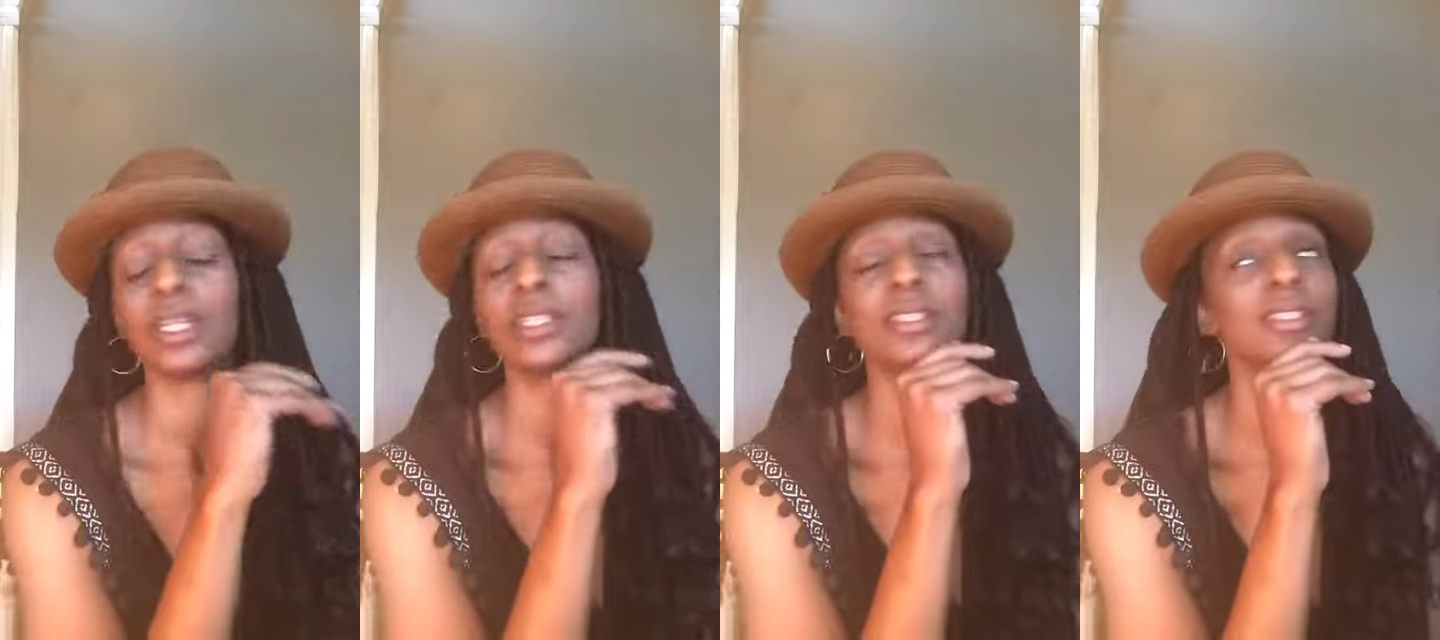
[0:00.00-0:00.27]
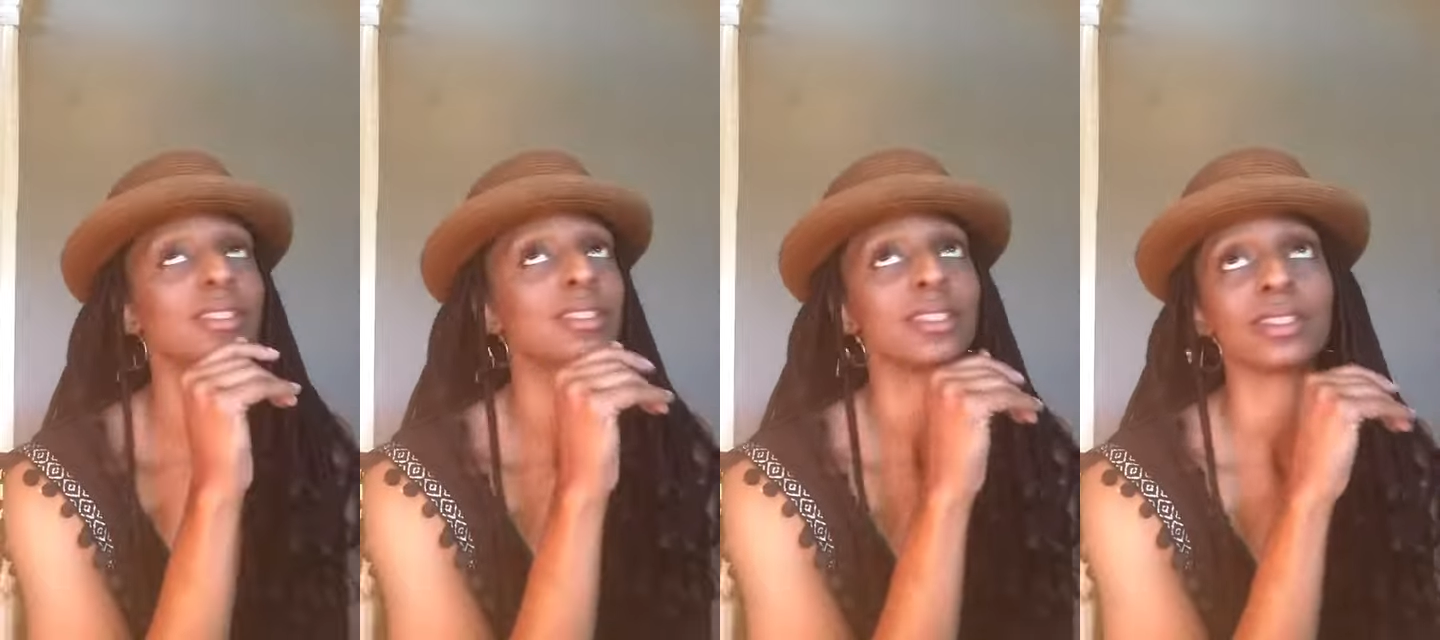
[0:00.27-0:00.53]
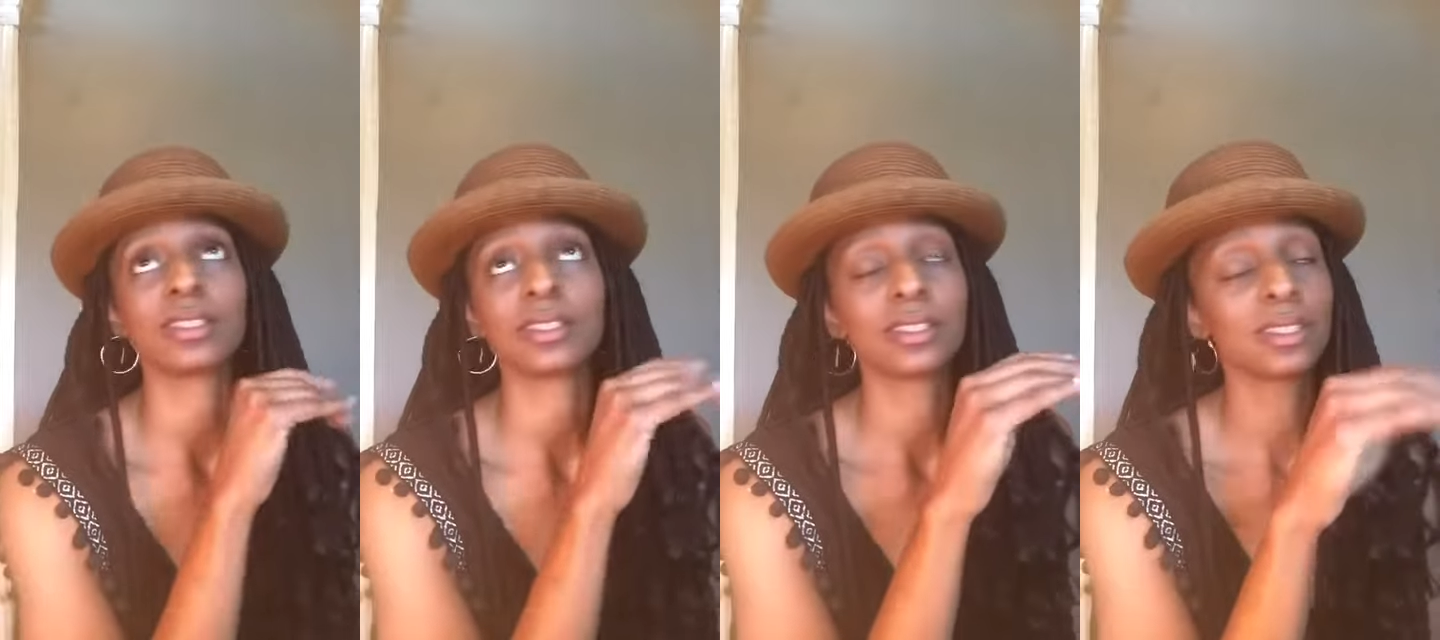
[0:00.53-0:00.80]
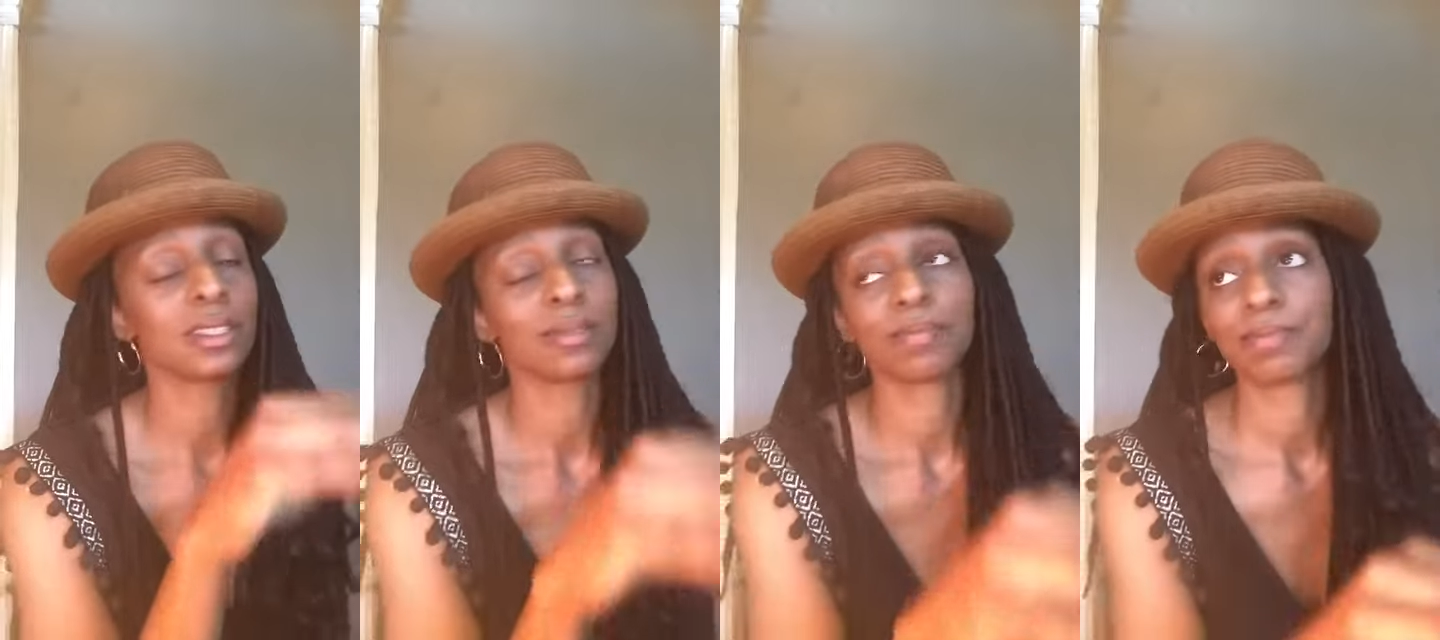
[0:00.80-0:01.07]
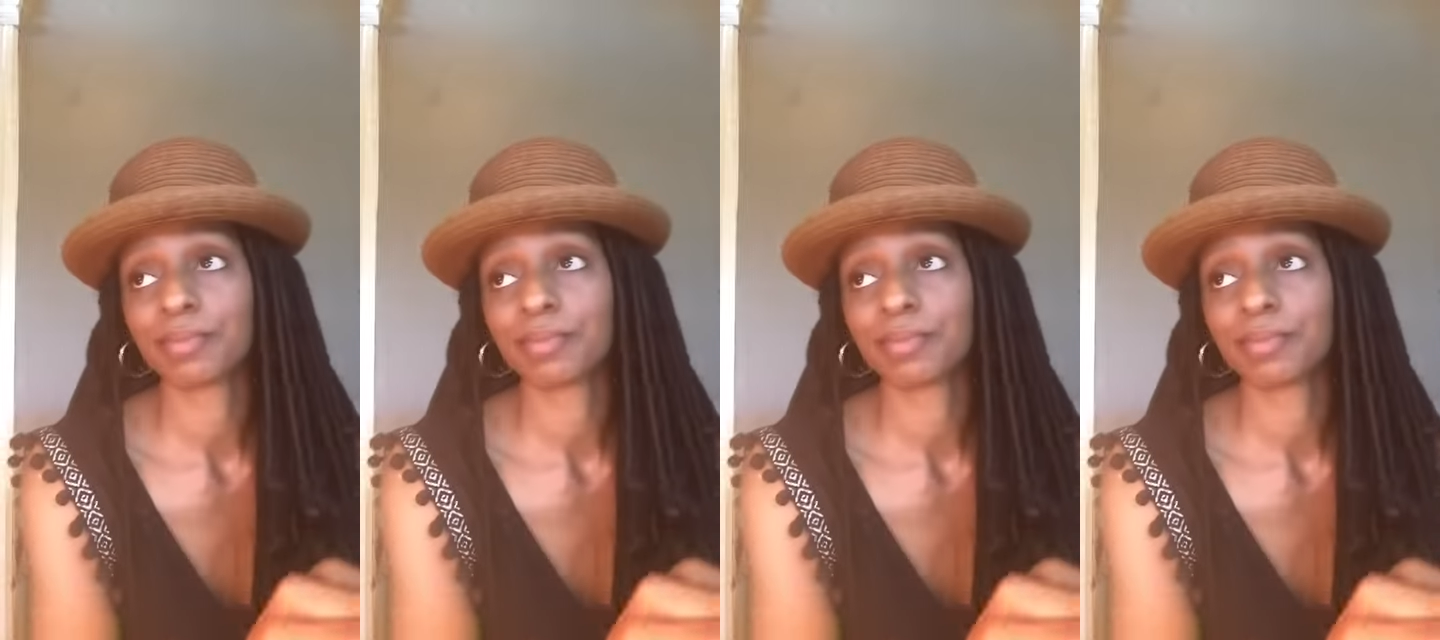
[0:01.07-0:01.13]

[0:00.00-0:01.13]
It's just,